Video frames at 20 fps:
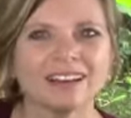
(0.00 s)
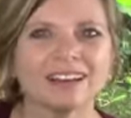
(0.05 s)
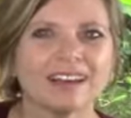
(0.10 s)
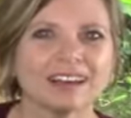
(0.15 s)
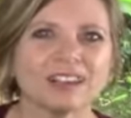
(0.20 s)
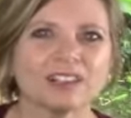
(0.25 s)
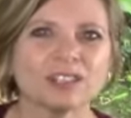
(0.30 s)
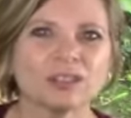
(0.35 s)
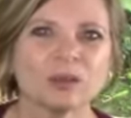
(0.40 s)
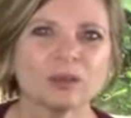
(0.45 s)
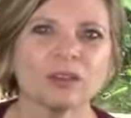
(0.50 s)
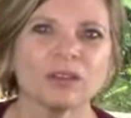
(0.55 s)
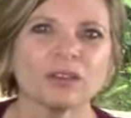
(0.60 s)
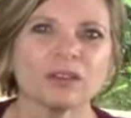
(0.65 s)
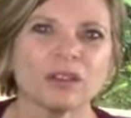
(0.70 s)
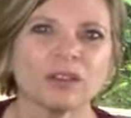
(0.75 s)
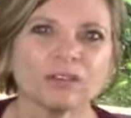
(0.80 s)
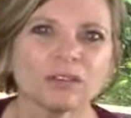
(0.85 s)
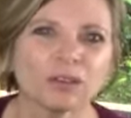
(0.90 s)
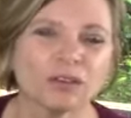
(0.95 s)
connection with
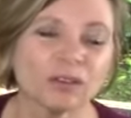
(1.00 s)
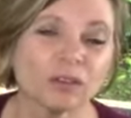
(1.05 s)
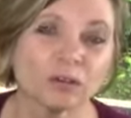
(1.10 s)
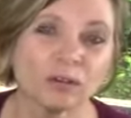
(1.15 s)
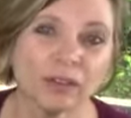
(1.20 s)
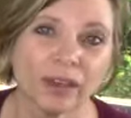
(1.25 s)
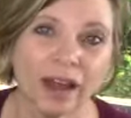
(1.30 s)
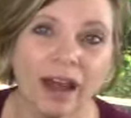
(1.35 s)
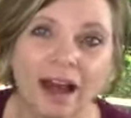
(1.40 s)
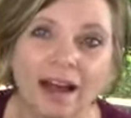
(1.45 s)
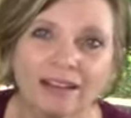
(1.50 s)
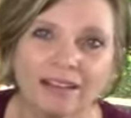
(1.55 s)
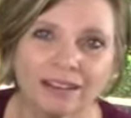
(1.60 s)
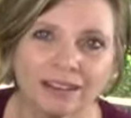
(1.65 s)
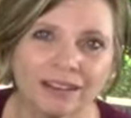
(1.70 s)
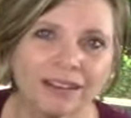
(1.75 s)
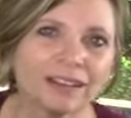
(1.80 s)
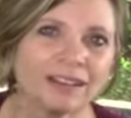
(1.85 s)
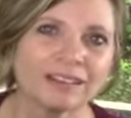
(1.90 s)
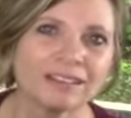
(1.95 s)
our loved ones over the
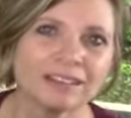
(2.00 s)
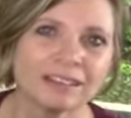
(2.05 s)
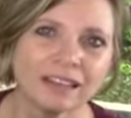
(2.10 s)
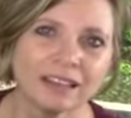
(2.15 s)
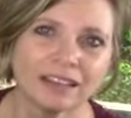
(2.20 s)
holidays,